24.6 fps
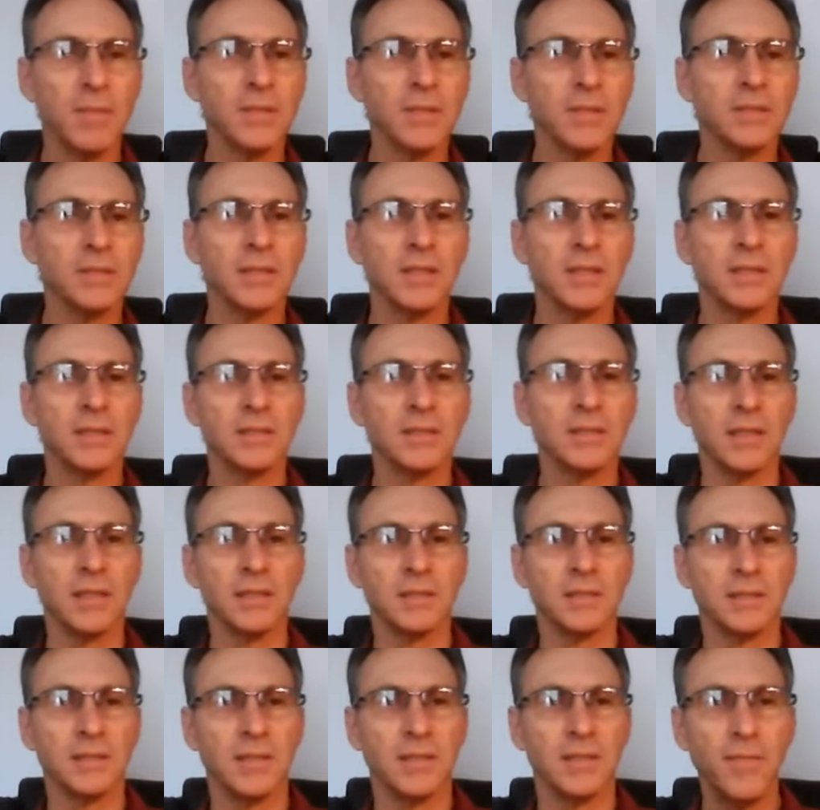business.
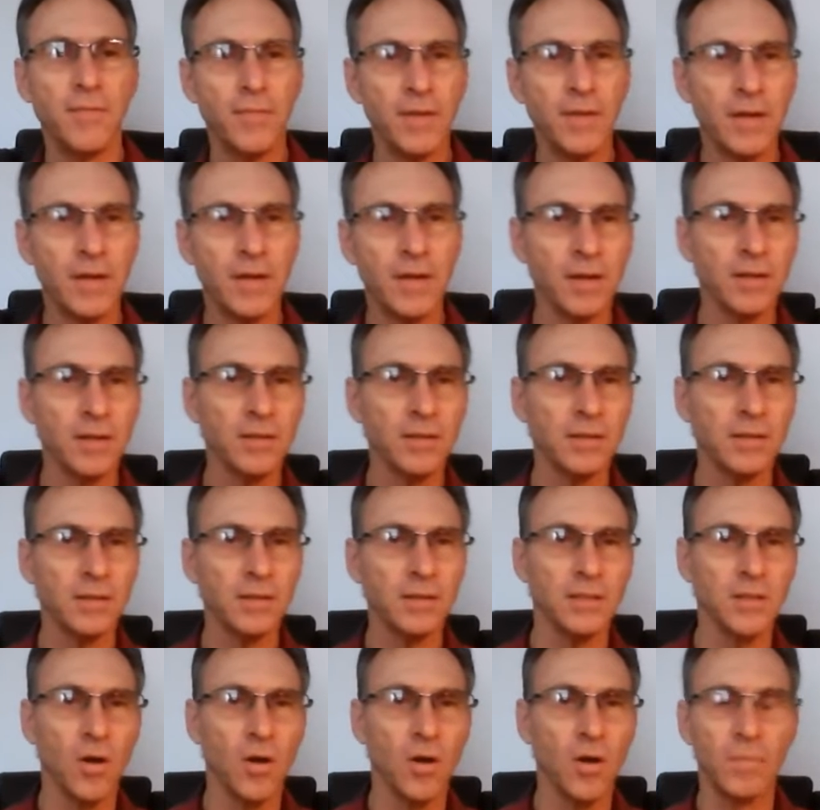It's difficult.
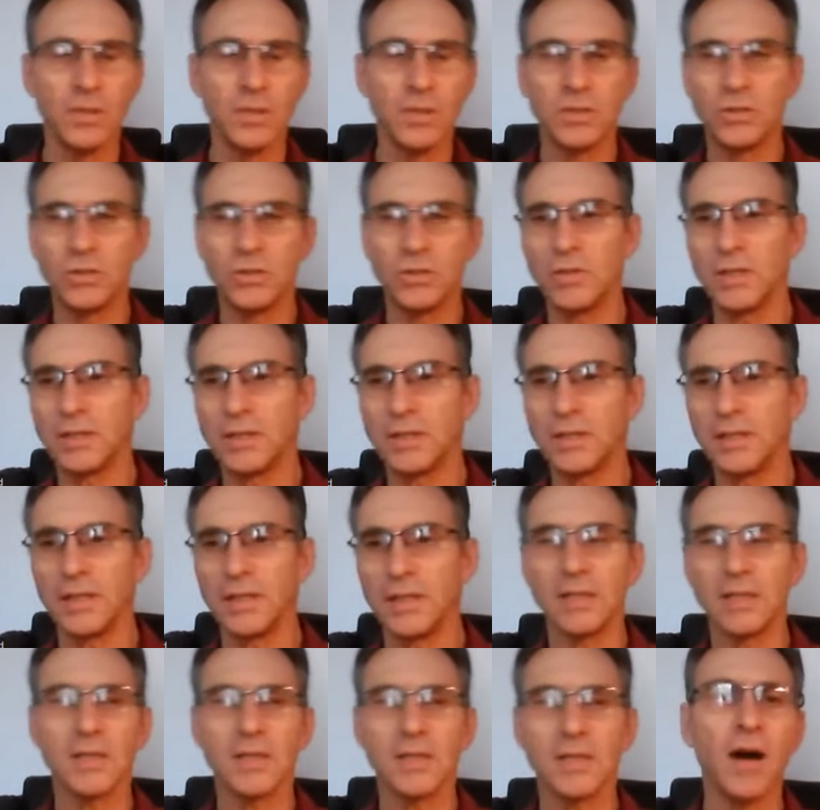There's opportunity.
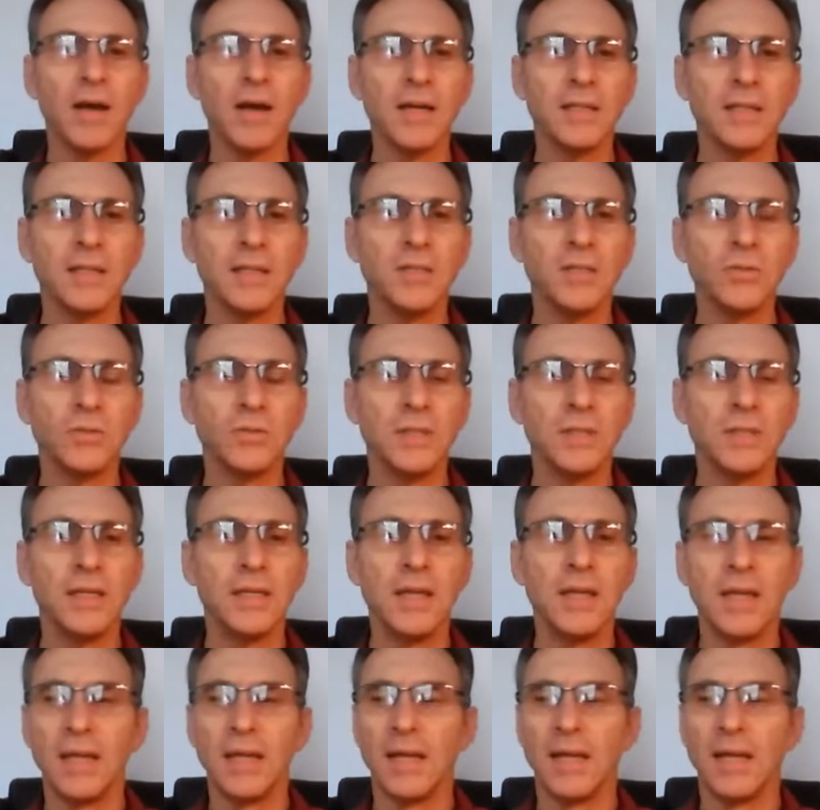There's higher
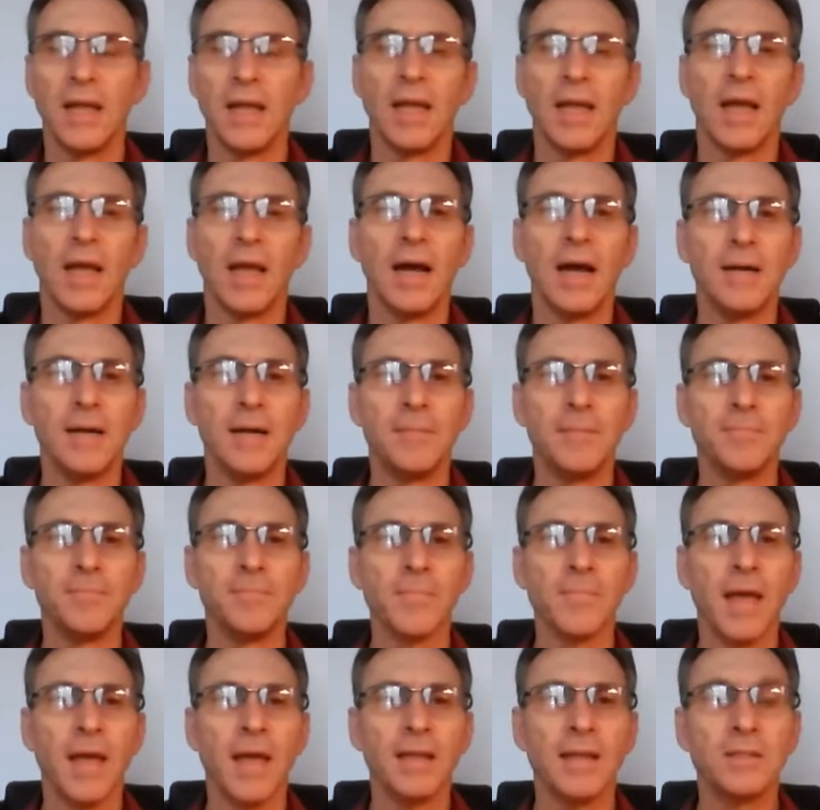duty.
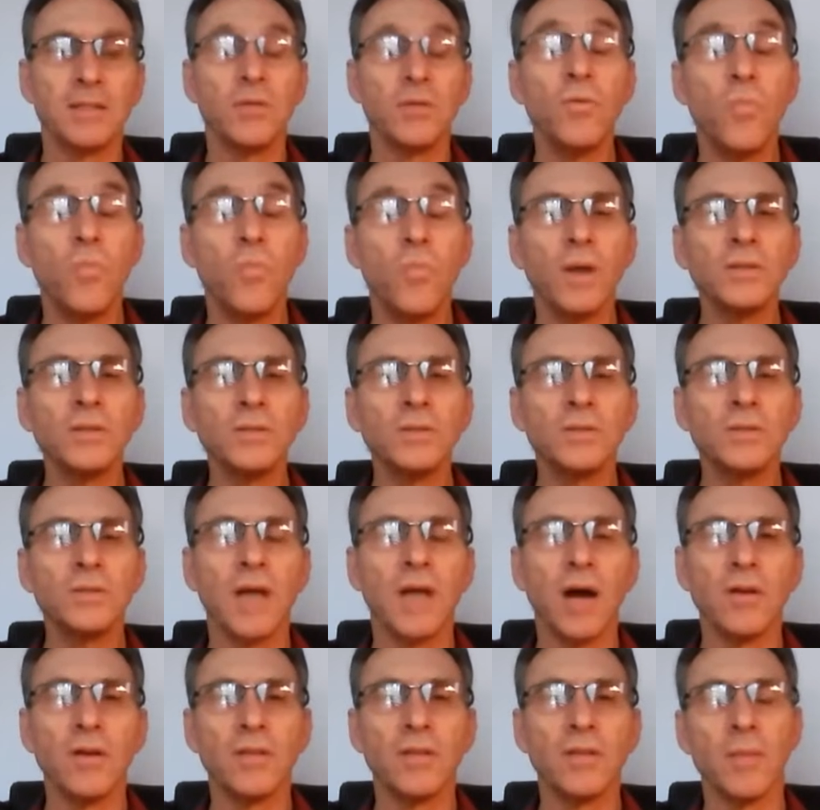And you want to
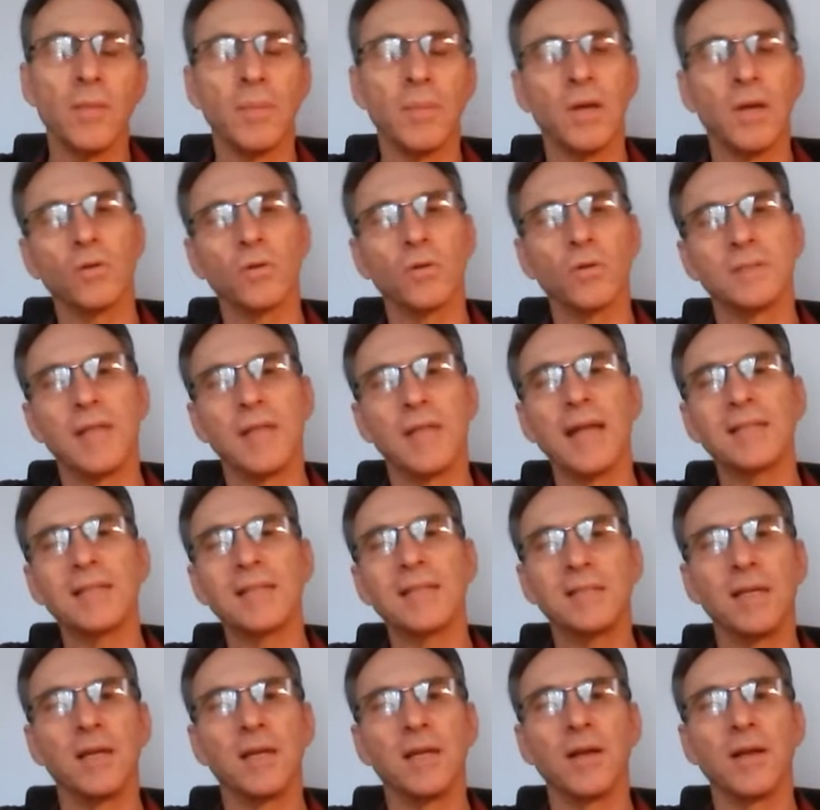go there because
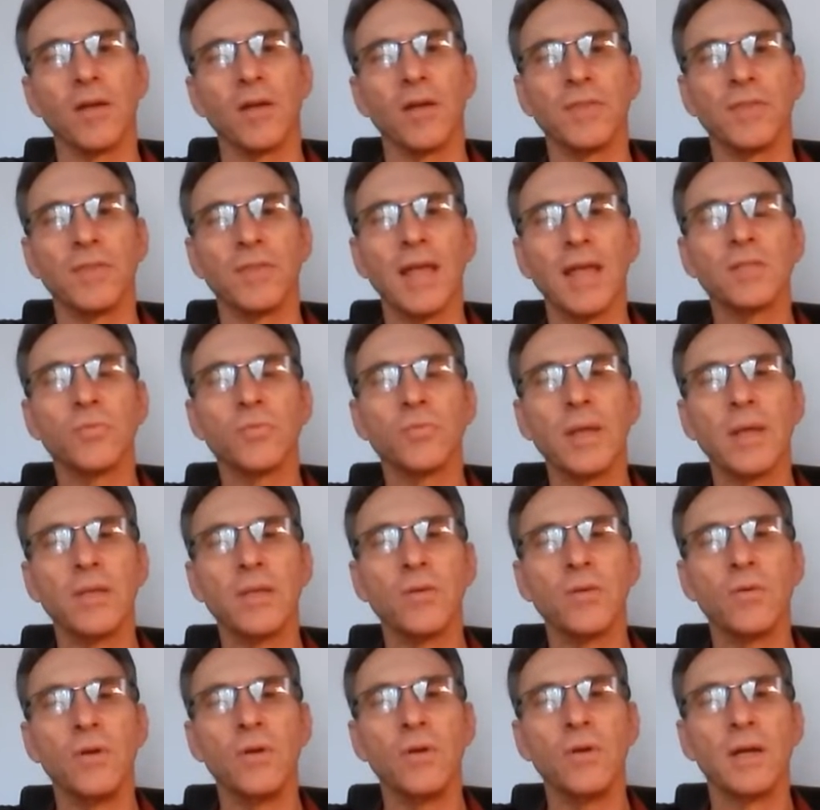that's the growth. That's where
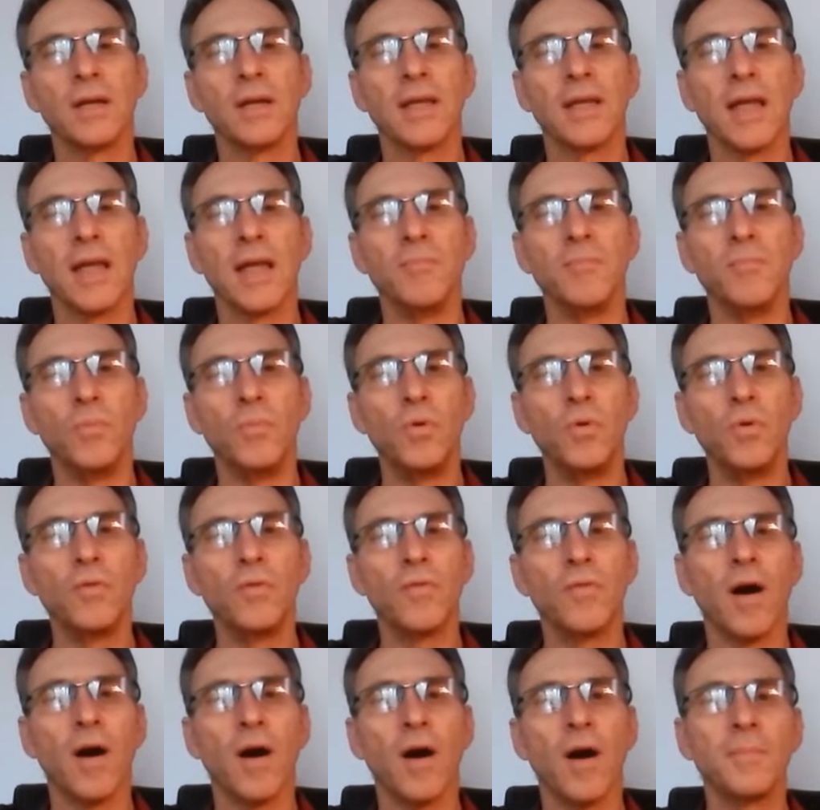you can
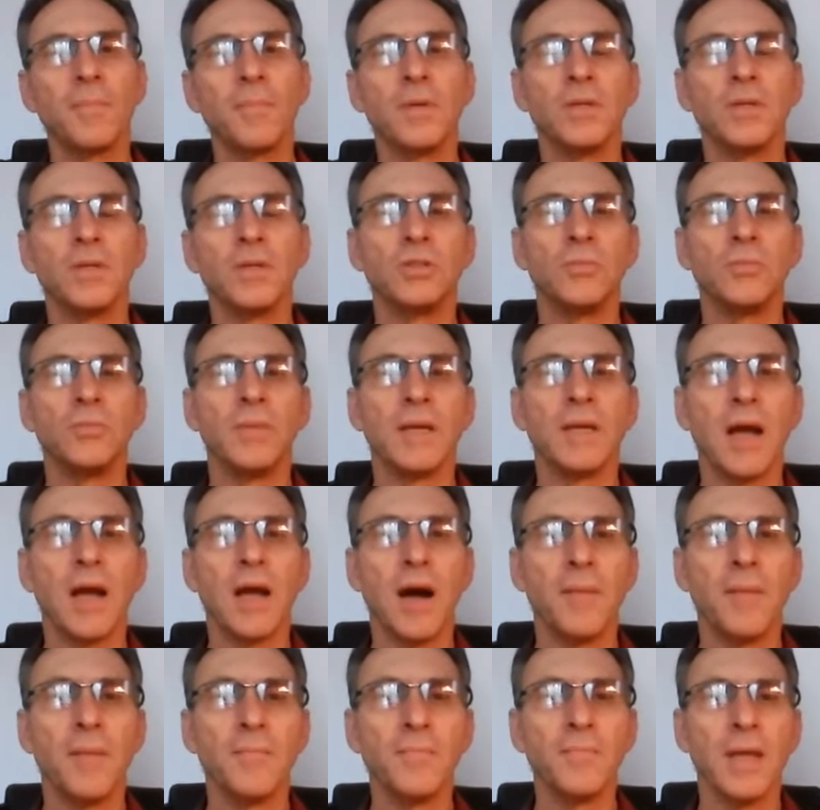move up to
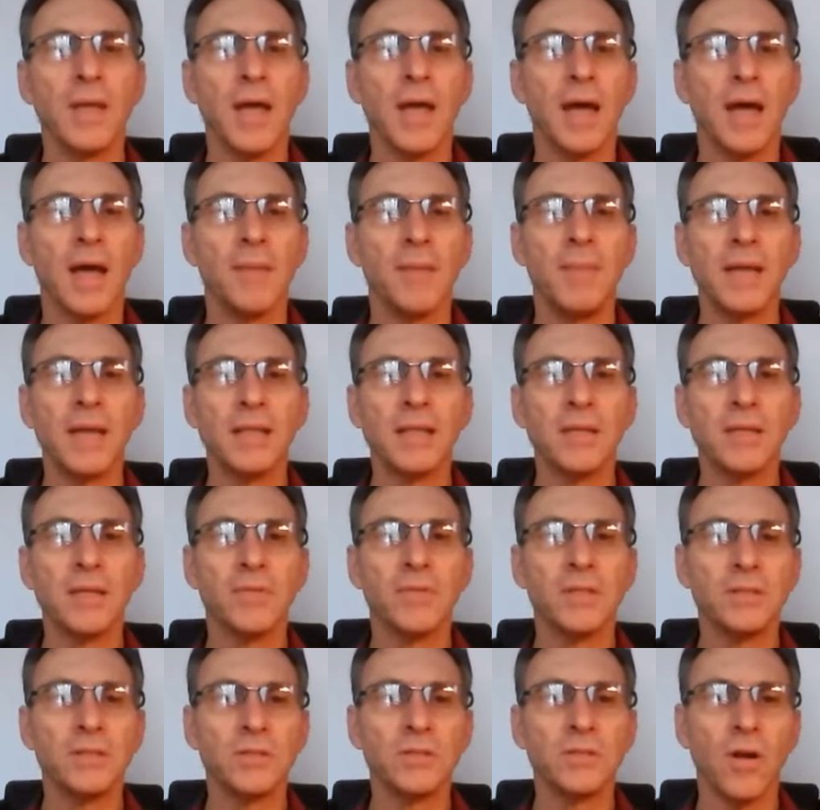become a better
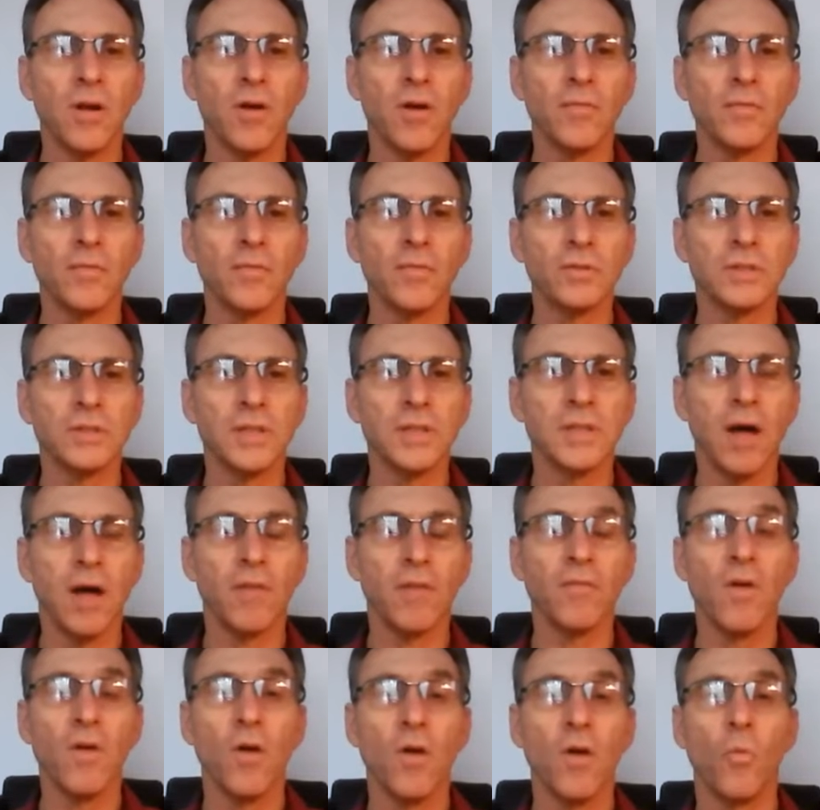version of
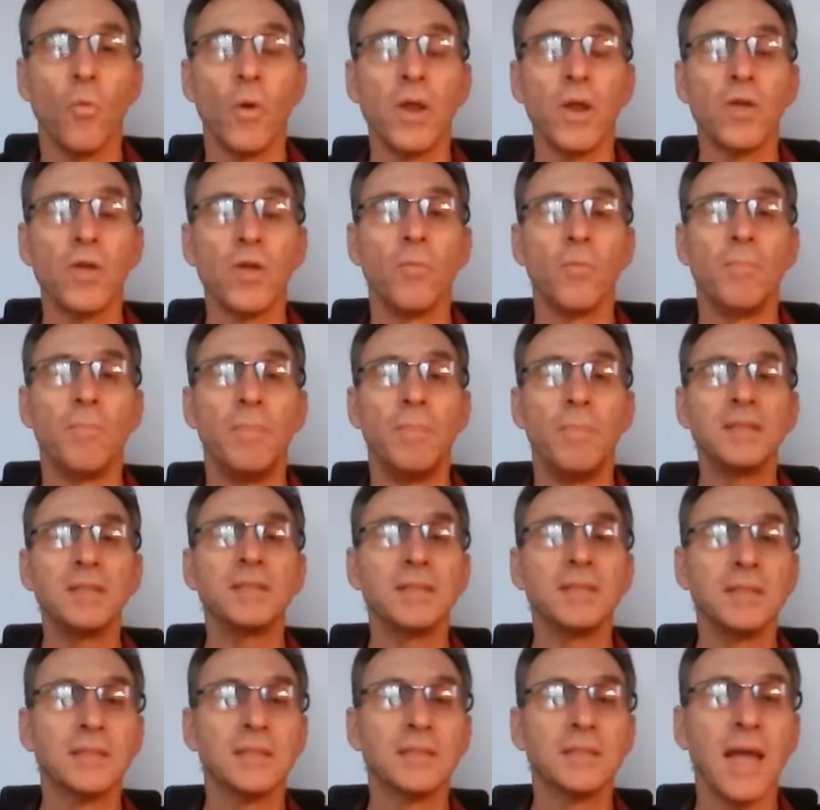yourself, where your
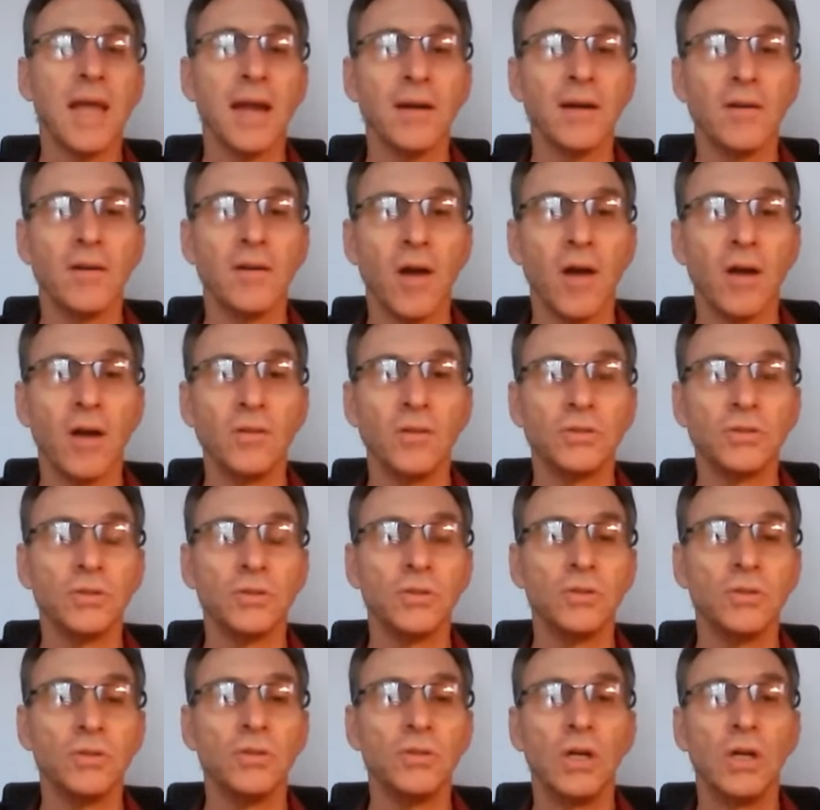business can grow
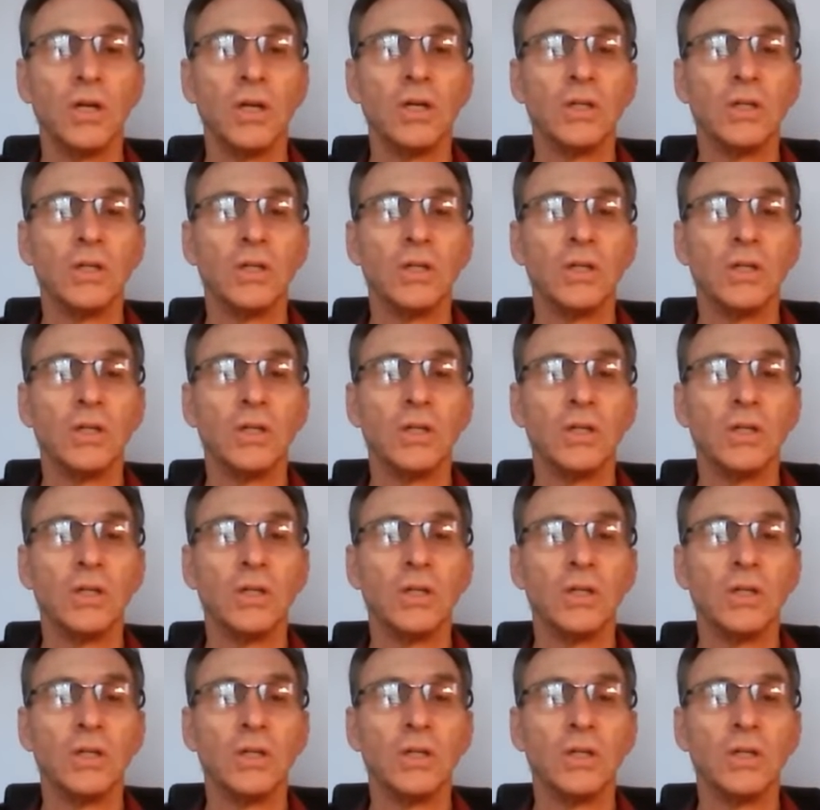to